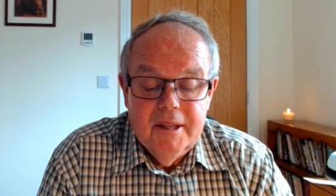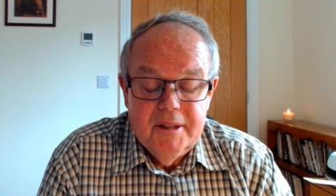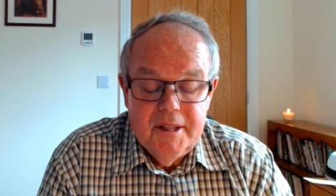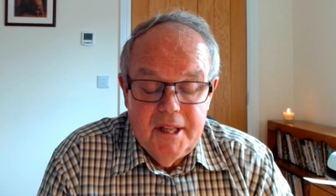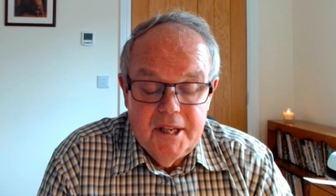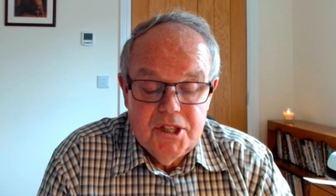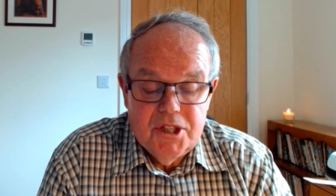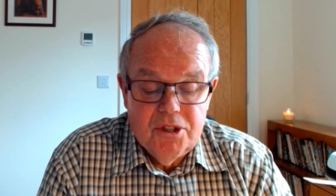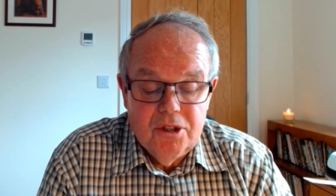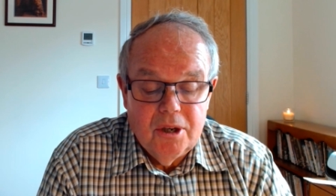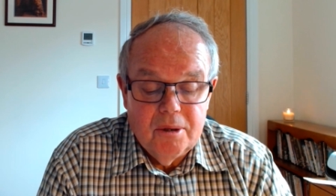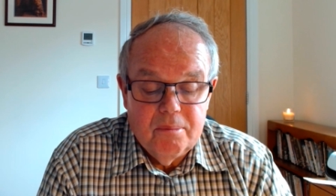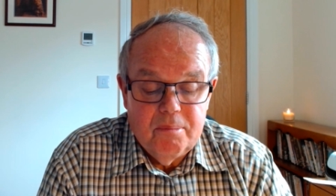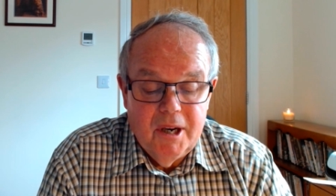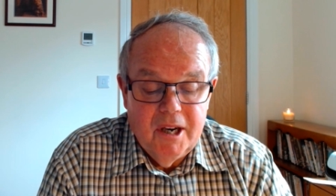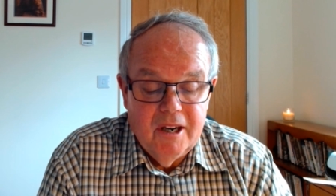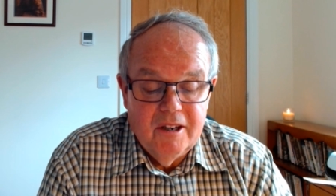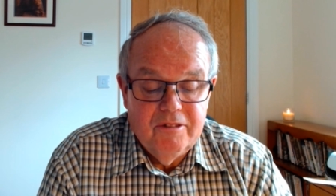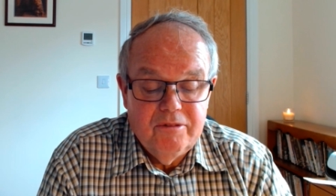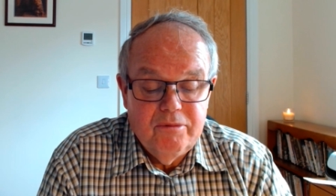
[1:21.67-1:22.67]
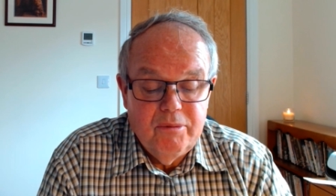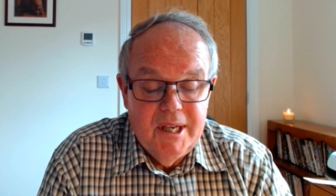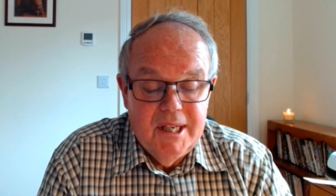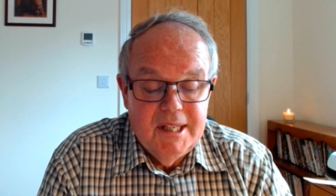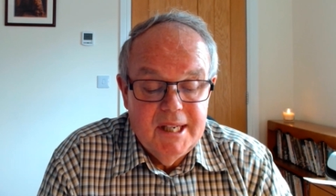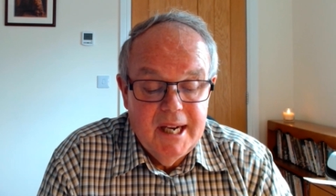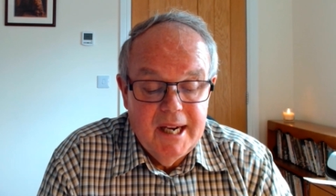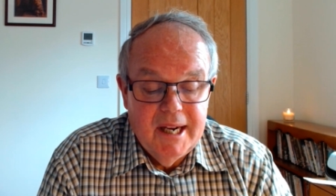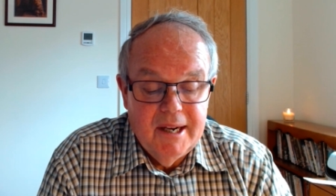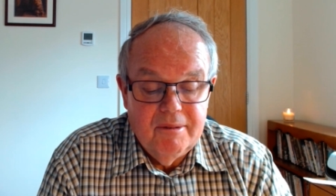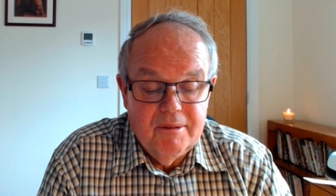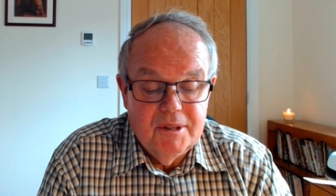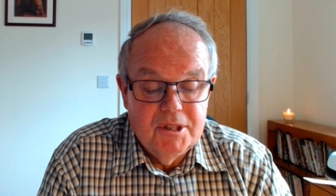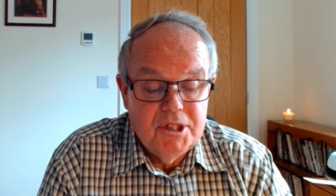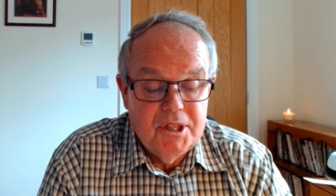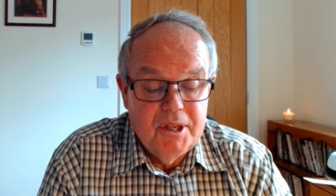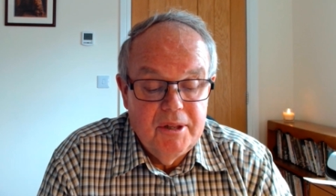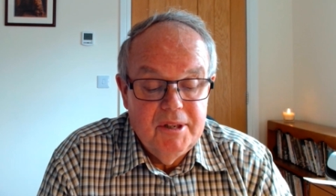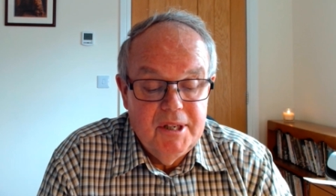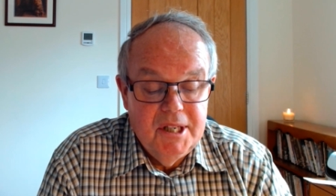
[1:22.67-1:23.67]
They stop halfway down
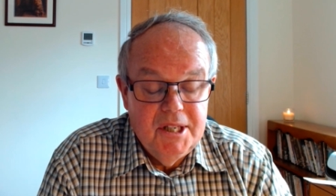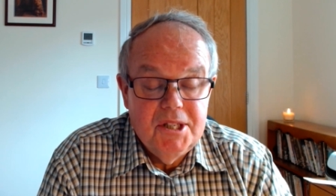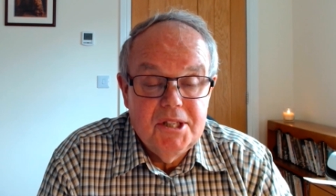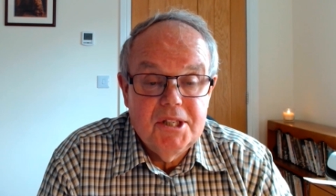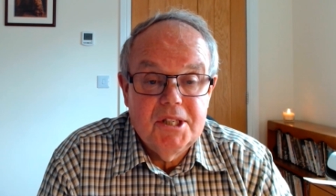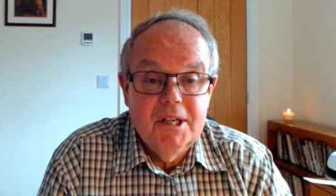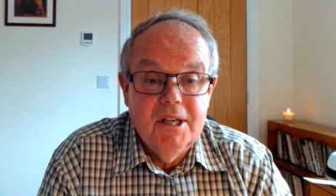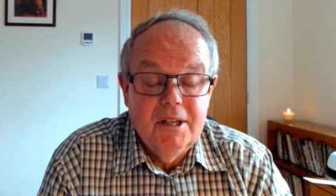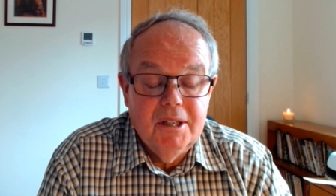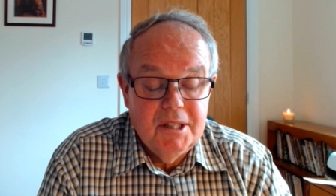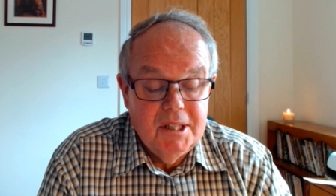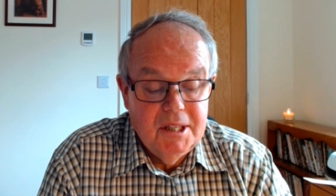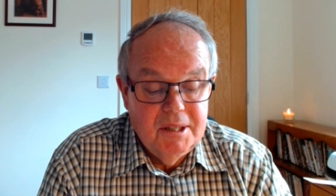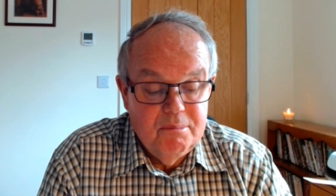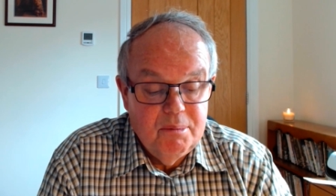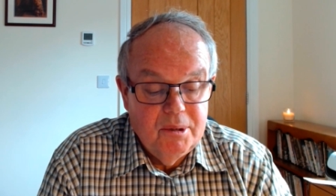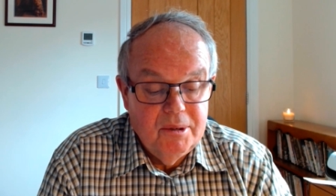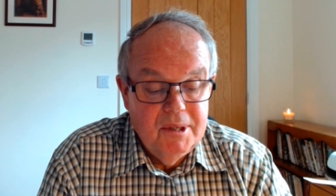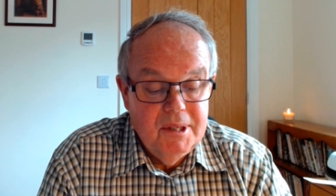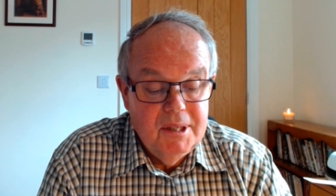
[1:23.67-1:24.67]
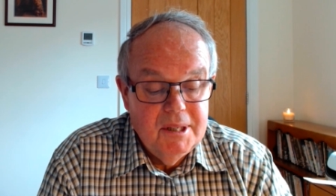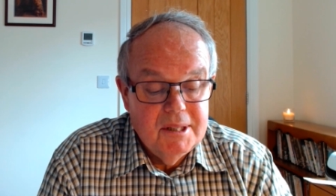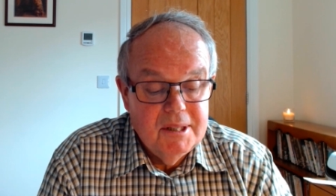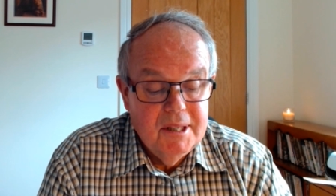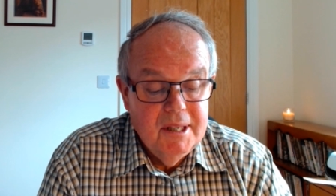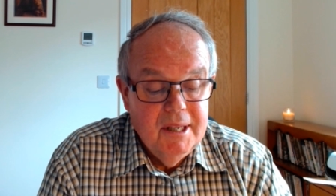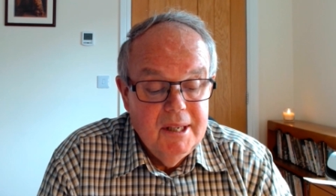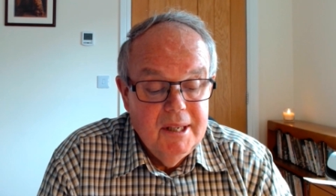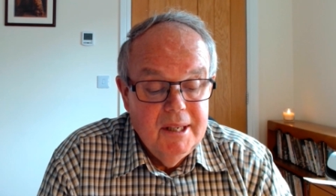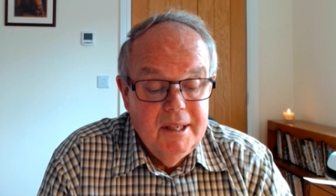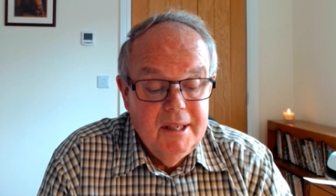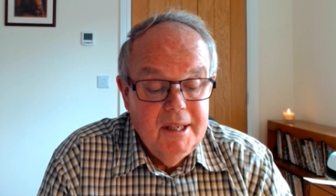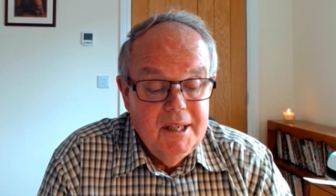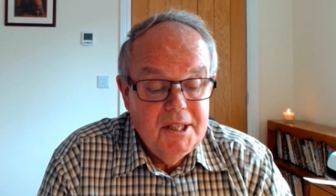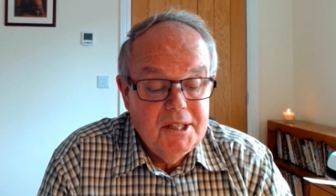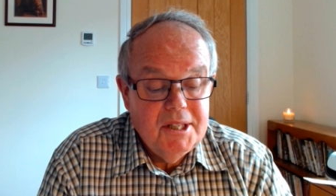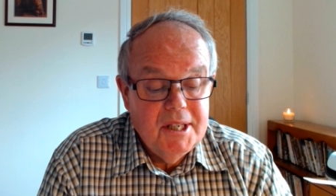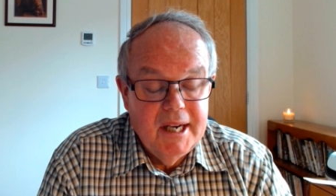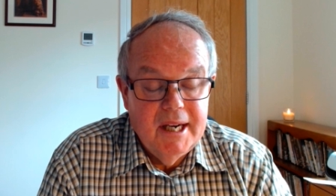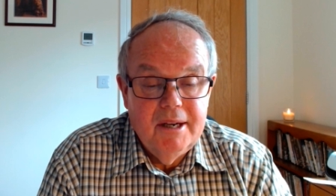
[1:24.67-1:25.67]
so that his starting point
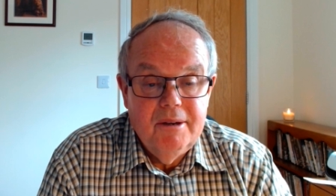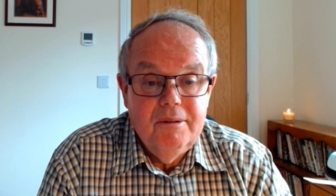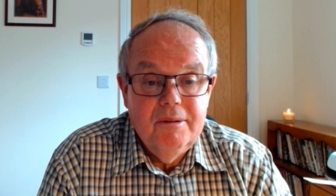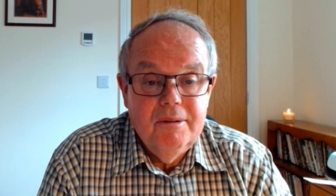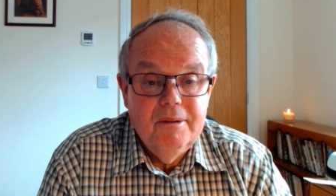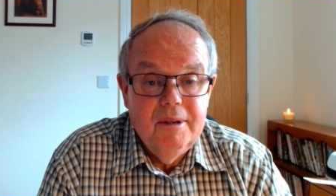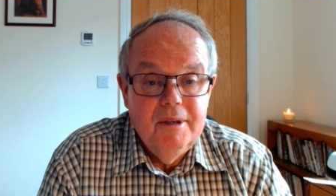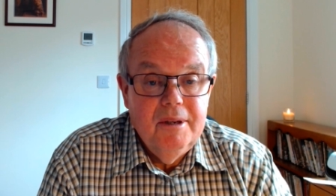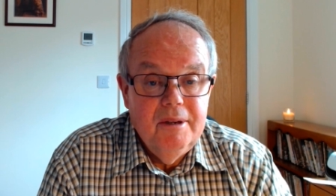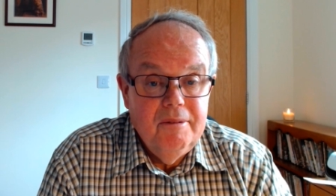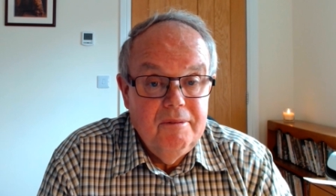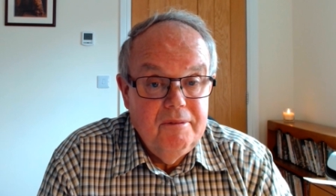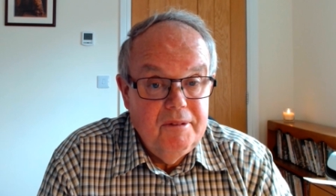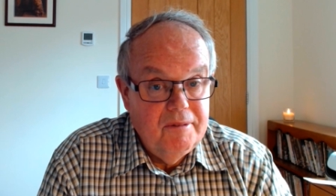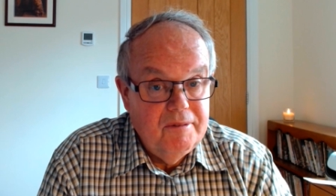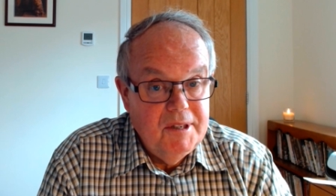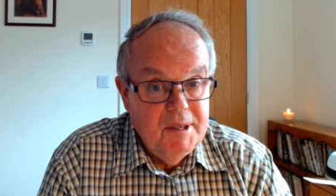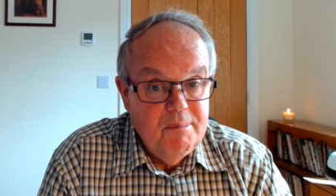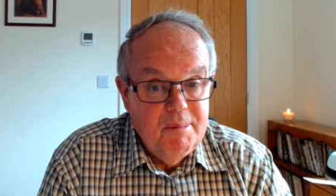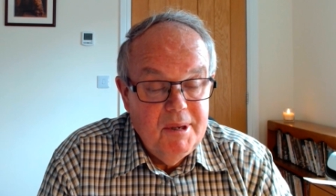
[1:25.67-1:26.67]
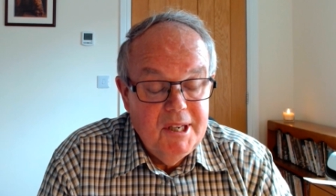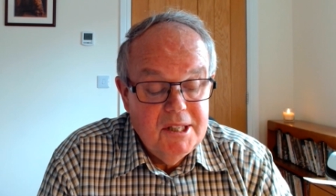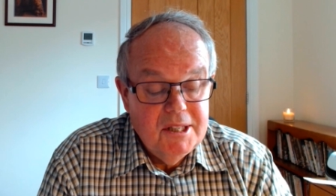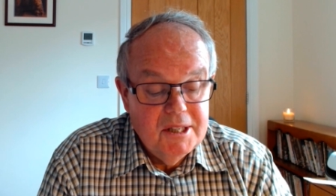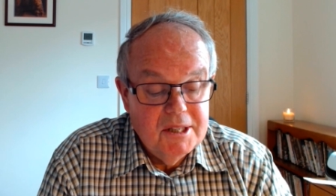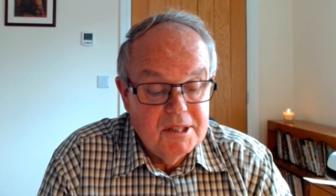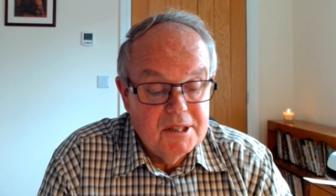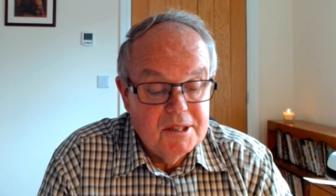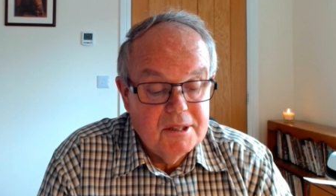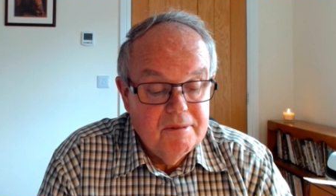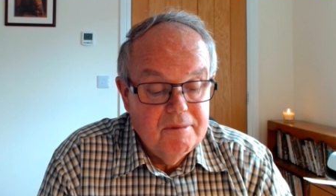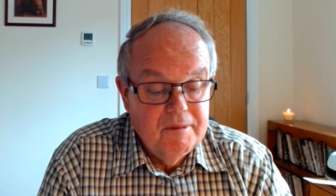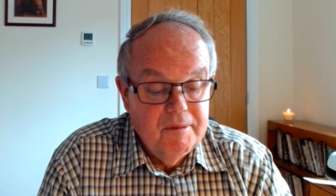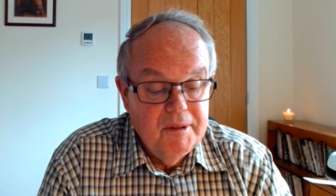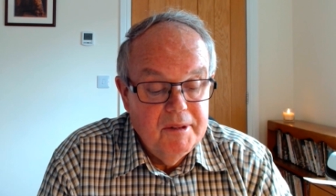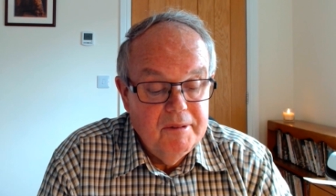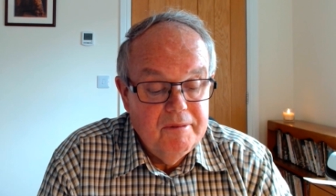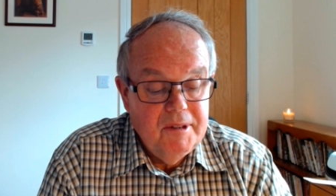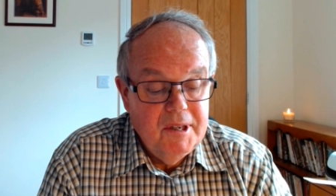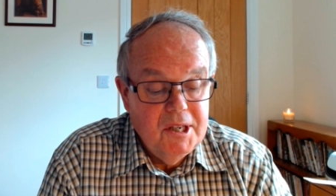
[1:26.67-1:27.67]
is now 50 metres from
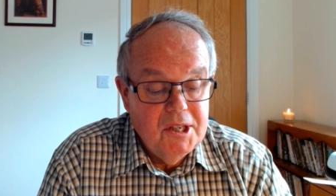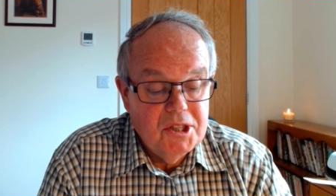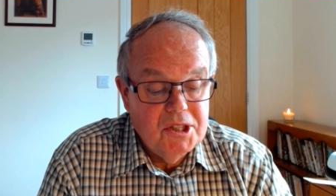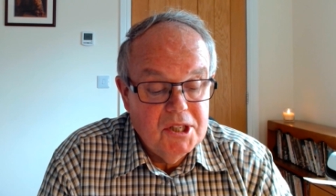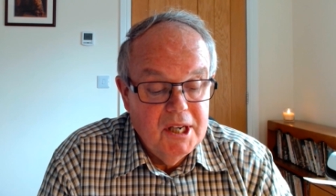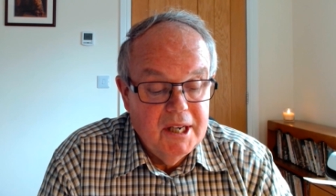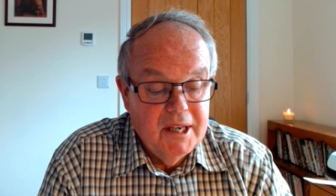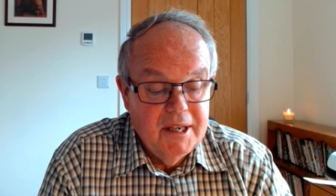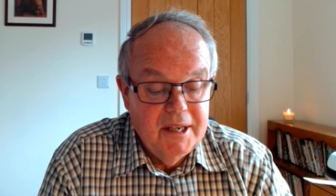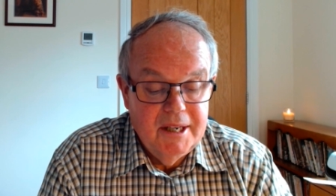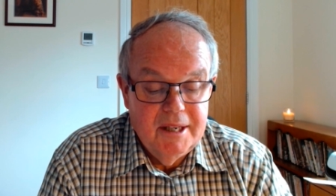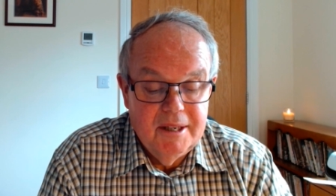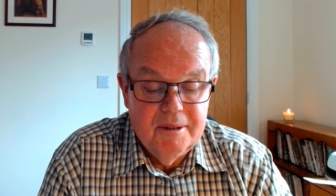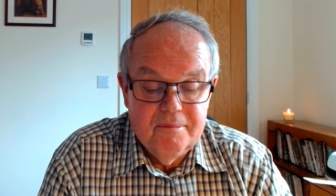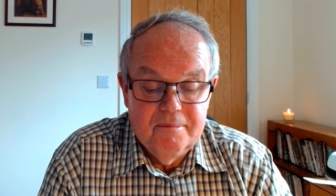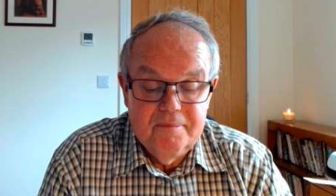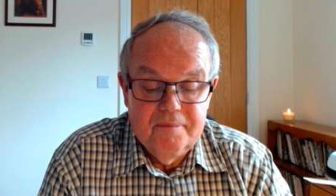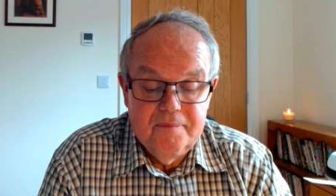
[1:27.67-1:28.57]
the finish line.